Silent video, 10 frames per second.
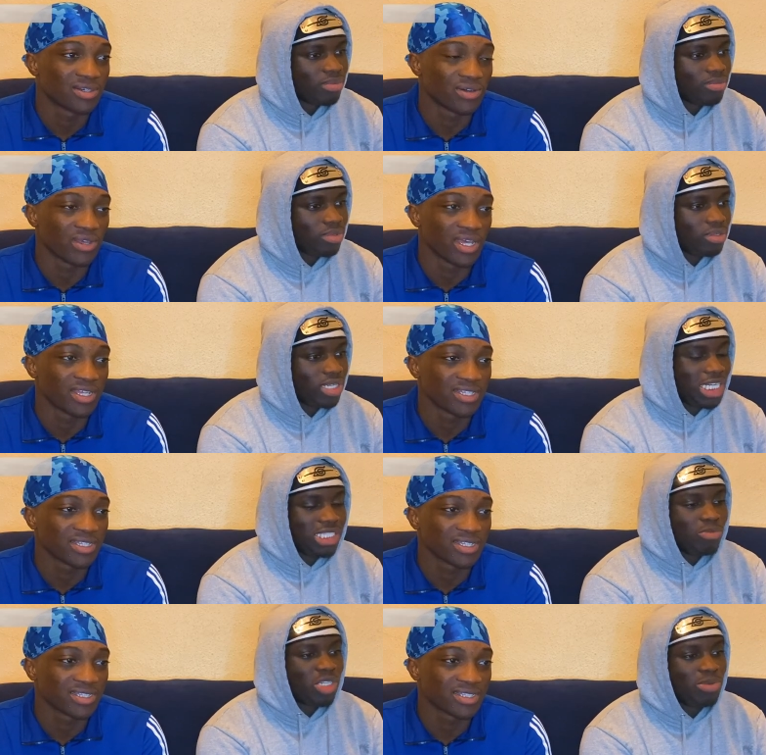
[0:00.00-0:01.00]
Speaker 1: Oh yeah. That shit
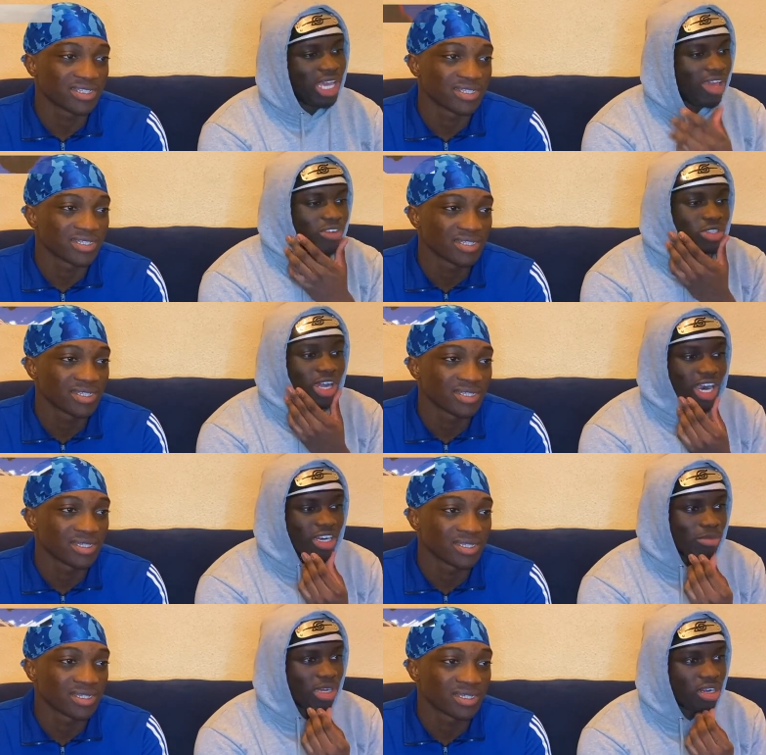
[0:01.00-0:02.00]
must be heavy to carry,
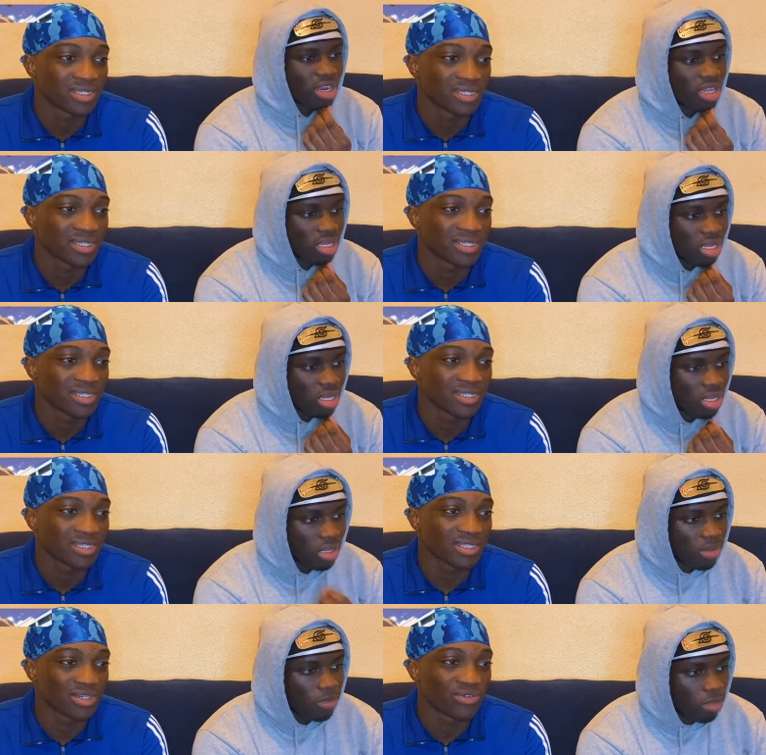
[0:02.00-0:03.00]
man.
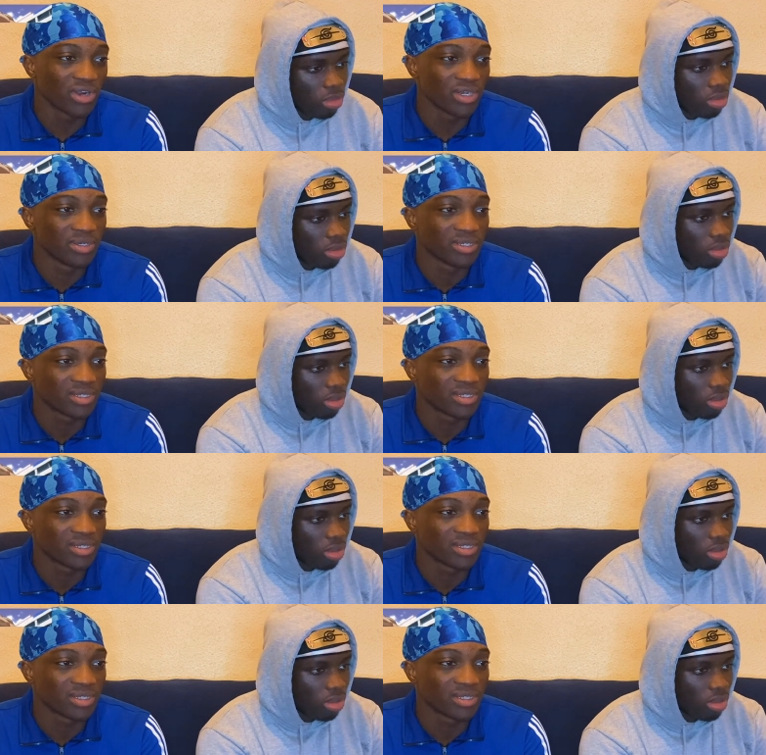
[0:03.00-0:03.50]
Run.